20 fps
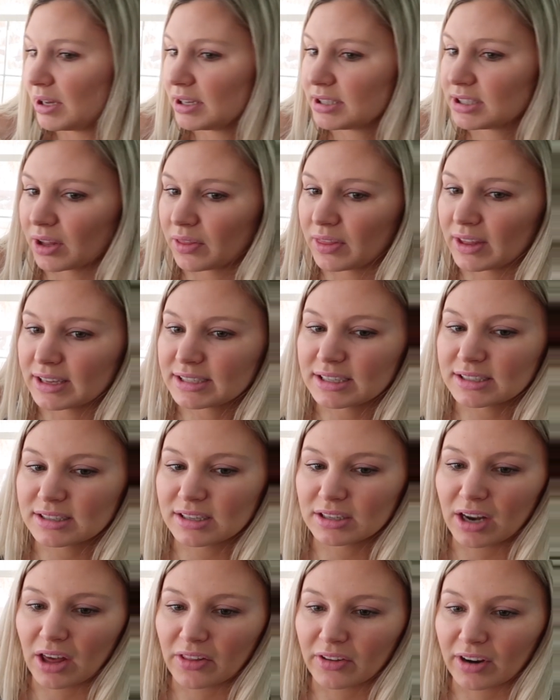So this is
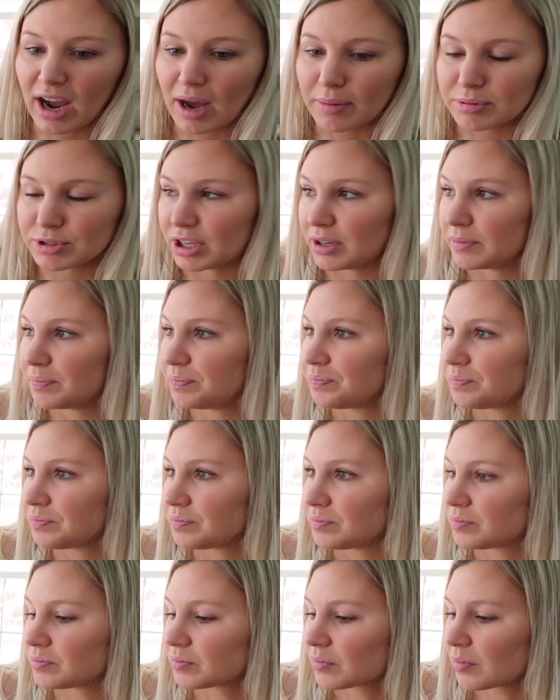another option
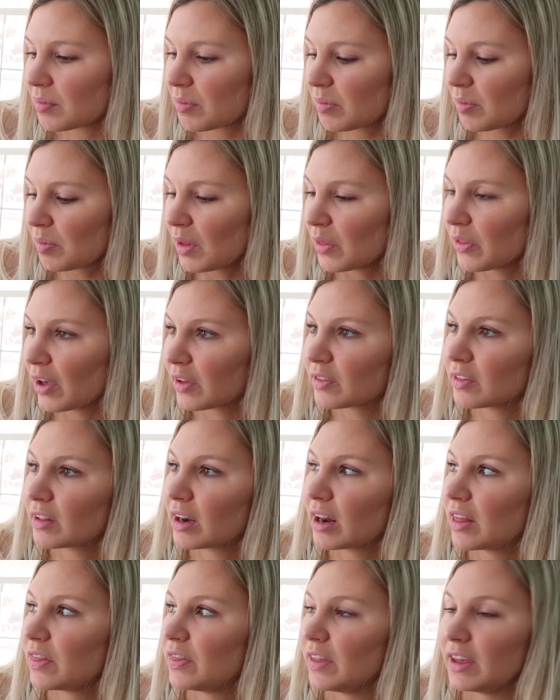
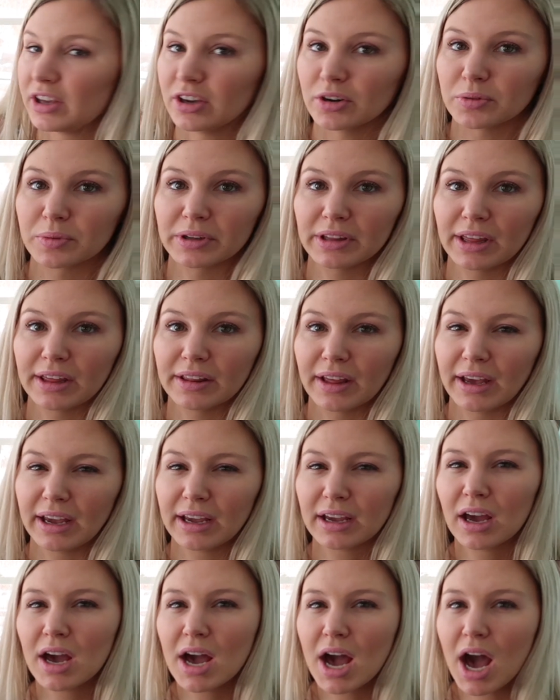that I think you'll really
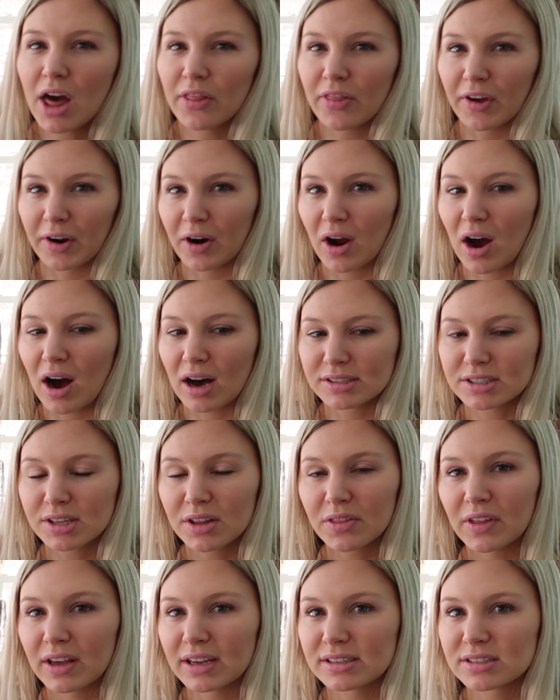like. There are
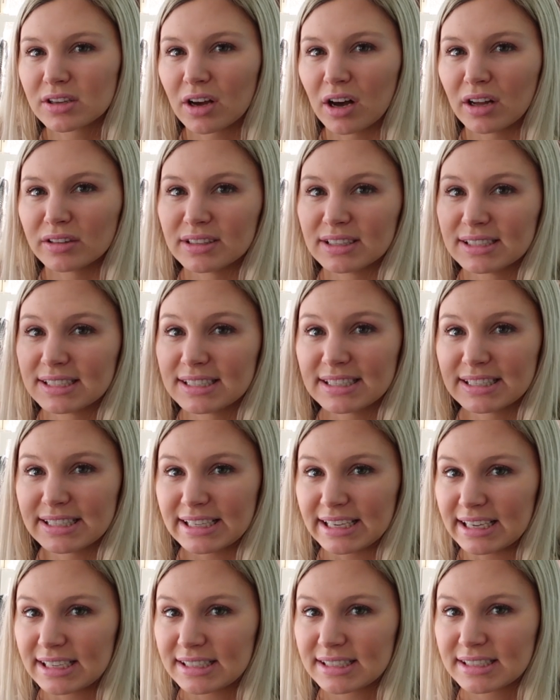also things called
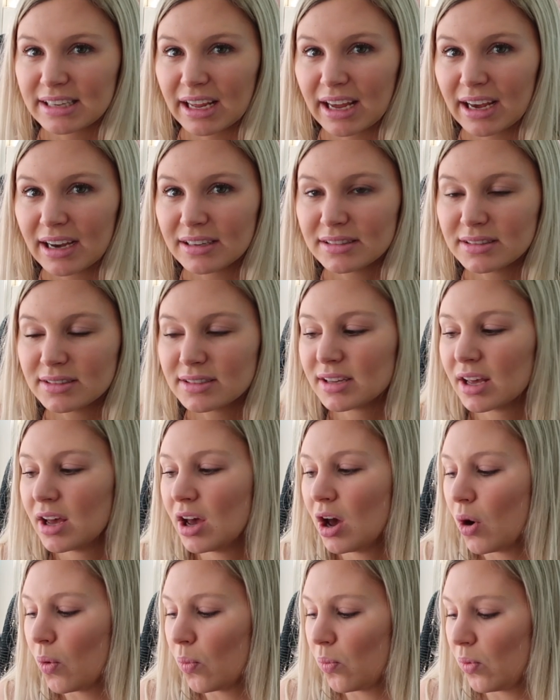C stands,
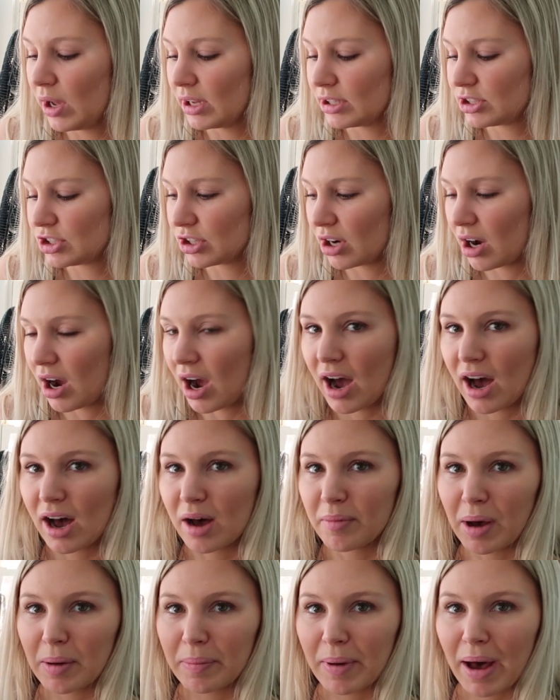which
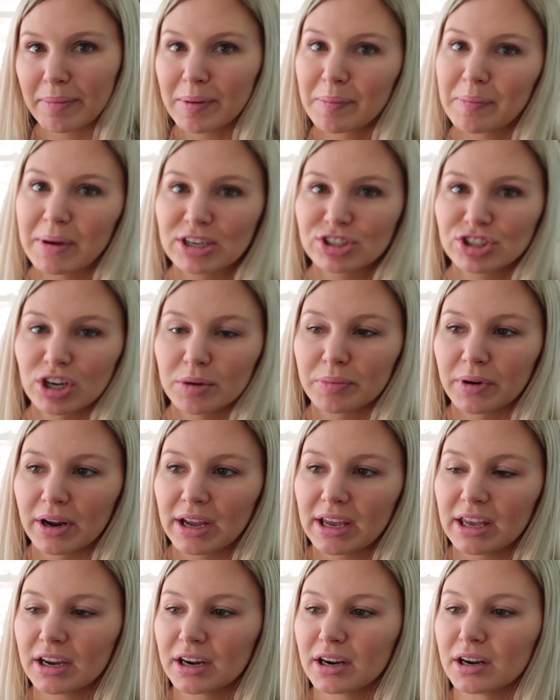I'll pop a picture up
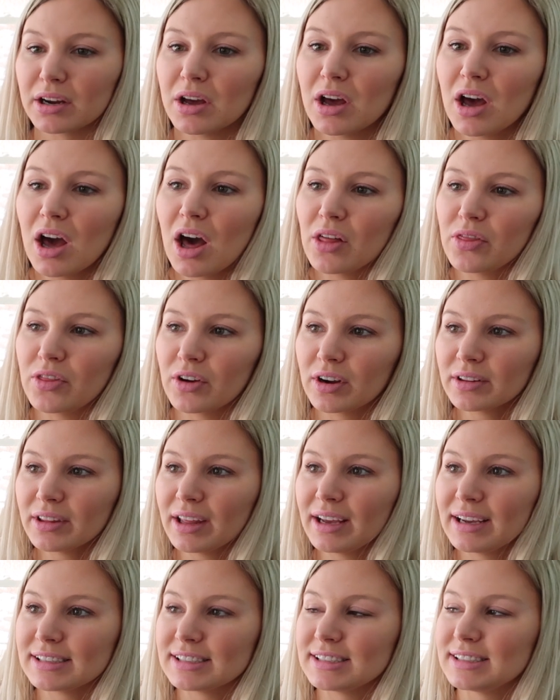right here. They're
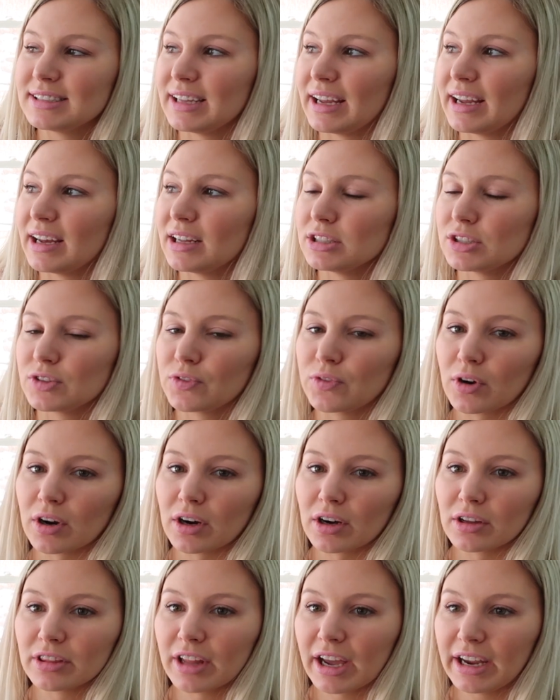like stands
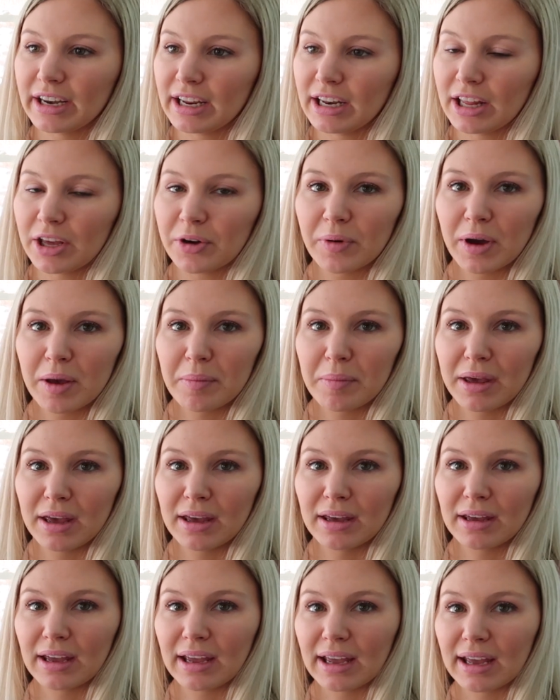for lighting
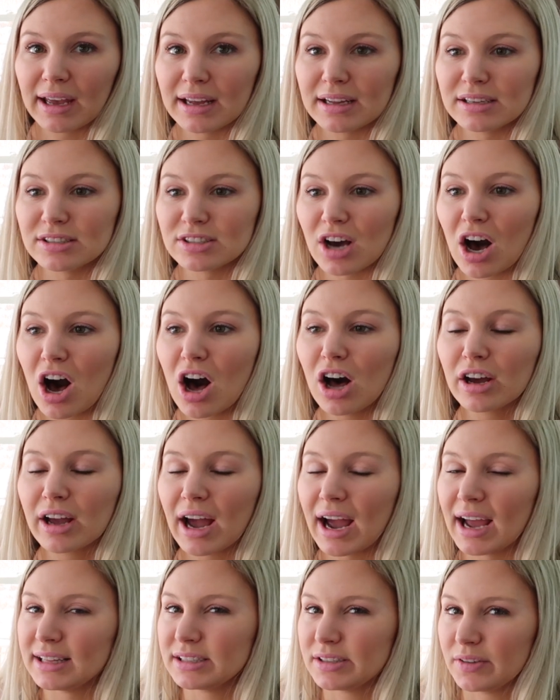equipment and all
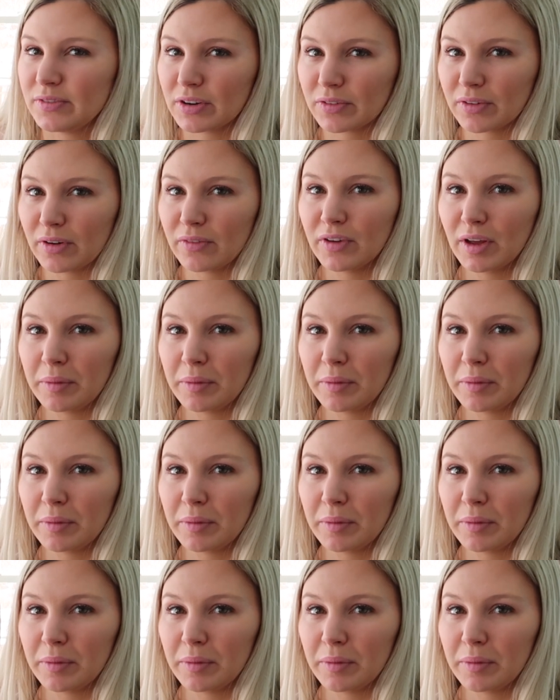kinds of different